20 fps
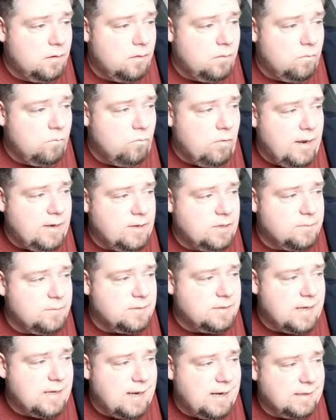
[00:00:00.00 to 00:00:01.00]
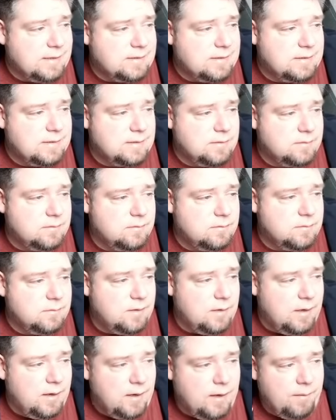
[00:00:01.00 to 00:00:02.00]
Random attacks.
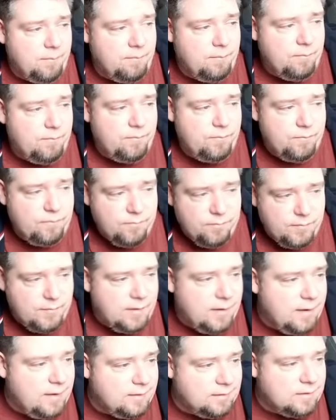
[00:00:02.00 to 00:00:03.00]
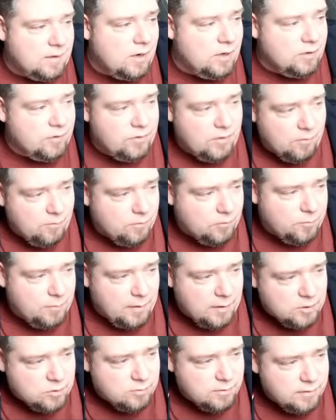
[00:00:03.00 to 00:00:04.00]
It's kind of
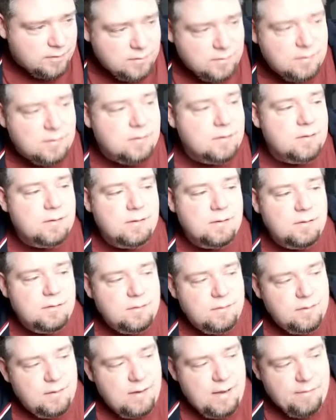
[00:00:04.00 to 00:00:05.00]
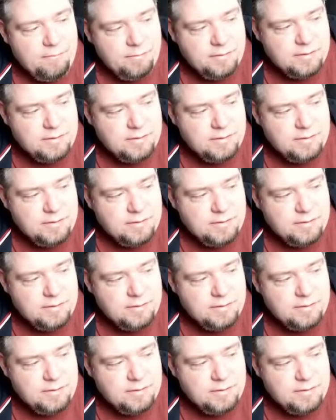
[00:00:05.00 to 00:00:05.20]
self-explanatory. Every